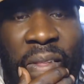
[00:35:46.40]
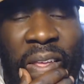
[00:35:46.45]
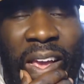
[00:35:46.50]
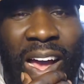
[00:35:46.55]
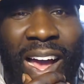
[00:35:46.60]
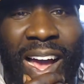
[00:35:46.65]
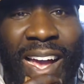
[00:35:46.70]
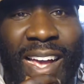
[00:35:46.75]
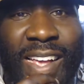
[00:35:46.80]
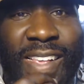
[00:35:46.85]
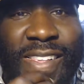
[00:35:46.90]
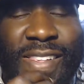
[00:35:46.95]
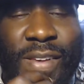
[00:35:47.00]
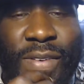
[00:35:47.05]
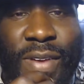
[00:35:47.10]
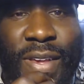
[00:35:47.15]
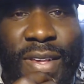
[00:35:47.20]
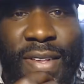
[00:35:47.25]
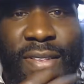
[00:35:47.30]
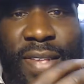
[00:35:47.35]
All right.
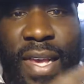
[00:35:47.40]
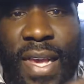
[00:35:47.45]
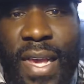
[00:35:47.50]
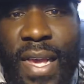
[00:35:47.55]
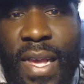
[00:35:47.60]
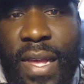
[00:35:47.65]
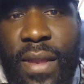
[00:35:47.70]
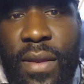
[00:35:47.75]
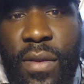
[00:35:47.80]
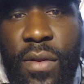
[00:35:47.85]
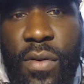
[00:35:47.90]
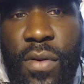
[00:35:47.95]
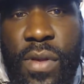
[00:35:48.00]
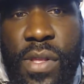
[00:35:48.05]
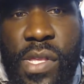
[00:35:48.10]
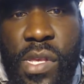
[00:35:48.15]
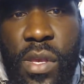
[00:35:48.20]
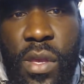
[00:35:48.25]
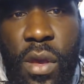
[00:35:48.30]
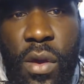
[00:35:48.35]
So he said during
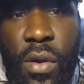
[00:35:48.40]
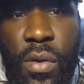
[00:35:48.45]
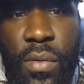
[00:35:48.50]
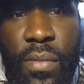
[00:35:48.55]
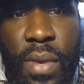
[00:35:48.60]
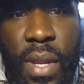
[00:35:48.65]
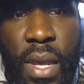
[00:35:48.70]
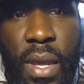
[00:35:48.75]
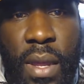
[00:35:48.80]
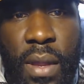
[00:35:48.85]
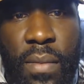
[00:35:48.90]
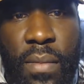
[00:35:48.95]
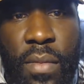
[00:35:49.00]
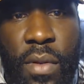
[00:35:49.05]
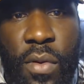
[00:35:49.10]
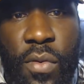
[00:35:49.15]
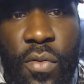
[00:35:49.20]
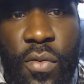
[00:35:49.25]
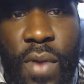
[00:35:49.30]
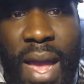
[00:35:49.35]
Sukkot that
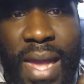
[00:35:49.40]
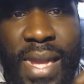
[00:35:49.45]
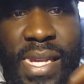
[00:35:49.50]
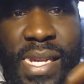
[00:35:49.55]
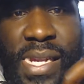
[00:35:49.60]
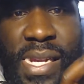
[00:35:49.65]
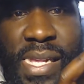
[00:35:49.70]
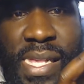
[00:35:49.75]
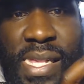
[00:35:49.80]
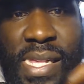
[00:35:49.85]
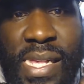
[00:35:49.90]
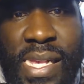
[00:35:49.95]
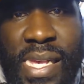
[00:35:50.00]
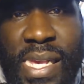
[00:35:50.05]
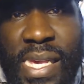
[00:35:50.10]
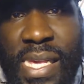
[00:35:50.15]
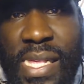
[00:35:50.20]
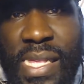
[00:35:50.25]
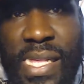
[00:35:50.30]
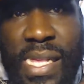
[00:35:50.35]
the righteous
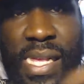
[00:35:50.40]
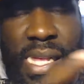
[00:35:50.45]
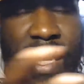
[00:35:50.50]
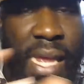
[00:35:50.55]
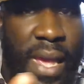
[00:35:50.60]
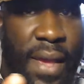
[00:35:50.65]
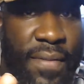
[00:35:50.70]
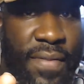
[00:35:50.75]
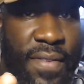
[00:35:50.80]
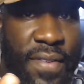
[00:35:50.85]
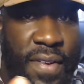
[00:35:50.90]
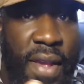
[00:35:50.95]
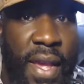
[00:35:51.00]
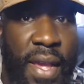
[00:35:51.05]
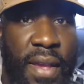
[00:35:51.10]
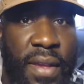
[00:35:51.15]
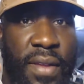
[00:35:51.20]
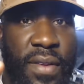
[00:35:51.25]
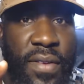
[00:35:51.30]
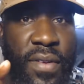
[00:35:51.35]
season have
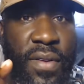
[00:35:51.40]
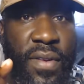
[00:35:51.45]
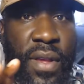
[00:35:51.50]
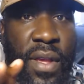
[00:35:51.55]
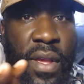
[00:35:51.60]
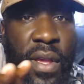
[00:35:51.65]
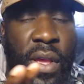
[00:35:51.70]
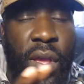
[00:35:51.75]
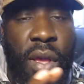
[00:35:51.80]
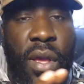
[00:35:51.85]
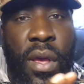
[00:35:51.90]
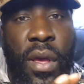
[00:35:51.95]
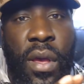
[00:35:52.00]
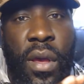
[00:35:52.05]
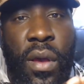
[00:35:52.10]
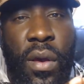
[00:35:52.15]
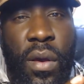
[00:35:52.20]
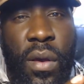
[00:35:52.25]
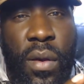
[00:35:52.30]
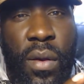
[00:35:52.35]
changed.
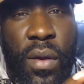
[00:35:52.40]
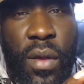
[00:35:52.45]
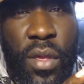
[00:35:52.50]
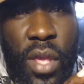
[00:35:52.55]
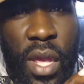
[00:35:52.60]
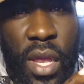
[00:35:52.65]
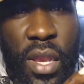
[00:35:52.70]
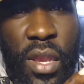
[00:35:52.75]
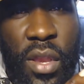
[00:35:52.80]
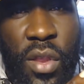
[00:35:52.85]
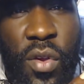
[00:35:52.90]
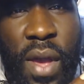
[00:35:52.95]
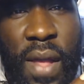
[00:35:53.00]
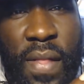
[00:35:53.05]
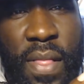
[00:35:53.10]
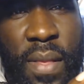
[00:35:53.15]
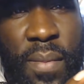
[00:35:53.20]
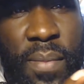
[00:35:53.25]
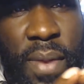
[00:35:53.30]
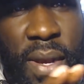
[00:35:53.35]
And you
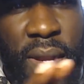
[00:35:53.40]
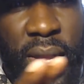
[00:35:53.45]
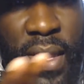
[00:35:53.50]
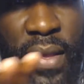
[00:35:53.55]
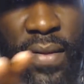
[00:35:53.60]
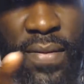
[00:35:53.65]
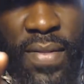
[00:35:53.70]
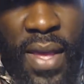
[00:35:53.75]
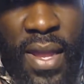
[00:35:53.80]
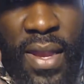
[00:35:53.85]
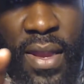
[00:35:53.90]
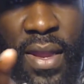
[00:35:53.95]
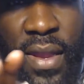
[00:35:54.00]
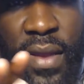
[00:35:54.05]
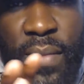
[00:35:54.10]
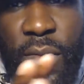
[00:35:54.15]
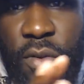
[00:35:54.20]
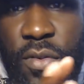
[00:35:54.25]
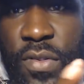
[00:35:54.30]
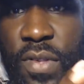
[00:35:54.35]
have to believe that the
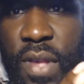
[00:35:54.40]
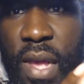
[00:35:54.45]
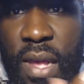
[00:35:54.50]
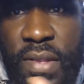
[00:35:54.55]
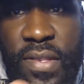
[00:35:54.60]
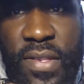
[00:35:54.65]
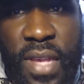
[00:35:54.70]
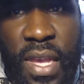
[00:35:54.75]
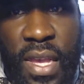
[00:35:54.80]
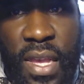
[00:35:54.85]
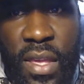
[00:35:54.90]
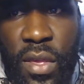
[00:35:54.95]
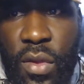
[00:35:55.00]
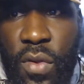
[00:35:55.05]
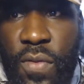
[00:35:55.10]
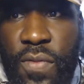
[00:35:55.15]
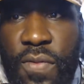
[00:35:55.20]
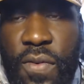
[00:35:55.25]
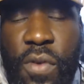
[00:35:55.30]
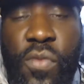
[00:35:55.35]
Most High is taking
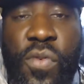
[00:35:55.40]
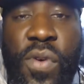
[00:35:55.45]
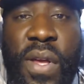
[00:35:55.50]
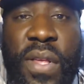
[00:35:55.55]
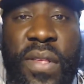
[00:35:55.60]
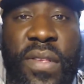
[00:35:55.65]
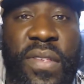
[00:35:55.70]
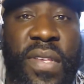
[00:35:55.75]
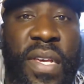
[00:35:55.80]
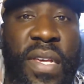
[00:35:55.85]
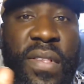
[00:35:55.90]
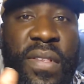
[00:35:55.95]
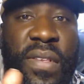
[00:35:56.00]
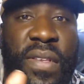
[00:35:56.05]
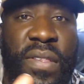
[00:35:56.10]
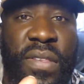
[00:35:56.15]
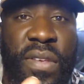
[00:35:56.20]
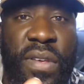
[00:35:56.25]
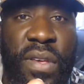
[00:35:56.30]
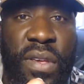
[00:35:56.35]
you from one
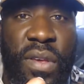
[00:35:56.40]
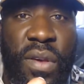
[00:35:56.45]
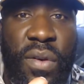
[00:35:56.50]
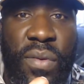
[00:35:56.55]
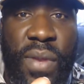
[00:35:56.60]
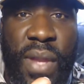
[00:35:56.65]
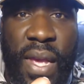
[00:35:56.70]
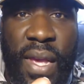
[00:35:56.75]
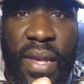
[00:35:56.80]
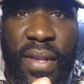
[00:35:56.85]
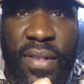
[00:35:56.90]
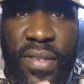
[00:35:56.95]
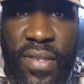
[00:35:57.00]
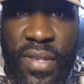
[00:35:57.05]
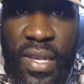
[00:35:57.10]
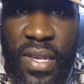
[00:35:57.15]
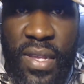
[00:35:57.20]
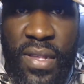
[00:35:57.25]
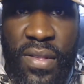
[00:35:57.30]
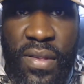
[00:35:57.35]
season to your next
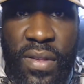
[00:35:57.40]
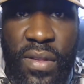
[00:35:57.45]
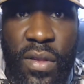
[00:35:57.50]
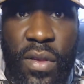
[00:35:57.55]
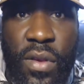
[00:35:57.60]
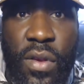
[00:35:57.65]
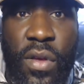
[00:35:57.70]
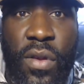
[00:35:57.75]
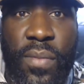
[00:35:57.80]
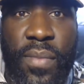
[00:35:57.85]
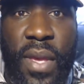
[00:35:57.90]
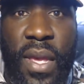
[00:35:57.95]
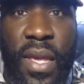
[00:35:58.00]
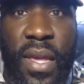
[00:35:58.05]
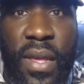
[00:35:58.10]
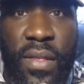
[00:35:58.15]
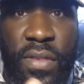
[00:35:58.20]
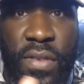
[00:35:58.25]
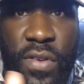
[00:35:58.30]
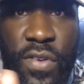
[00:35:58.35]
season. You're going to
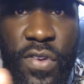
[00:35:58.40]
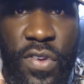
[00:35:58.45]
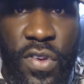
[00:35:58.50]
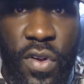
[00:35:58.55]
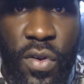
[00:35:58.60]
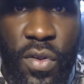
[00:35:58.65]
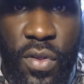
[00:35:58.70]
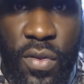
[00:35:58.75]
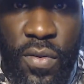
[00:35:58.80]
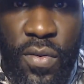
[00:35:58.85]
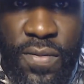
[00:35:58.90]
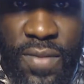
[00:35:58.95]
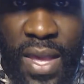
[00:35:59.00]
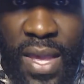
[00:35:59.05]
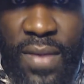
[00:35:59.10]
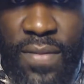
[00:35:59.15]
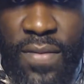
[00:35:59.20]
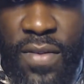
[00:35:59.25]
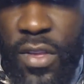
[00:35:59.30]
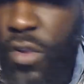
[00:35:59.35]
begin to show you favor.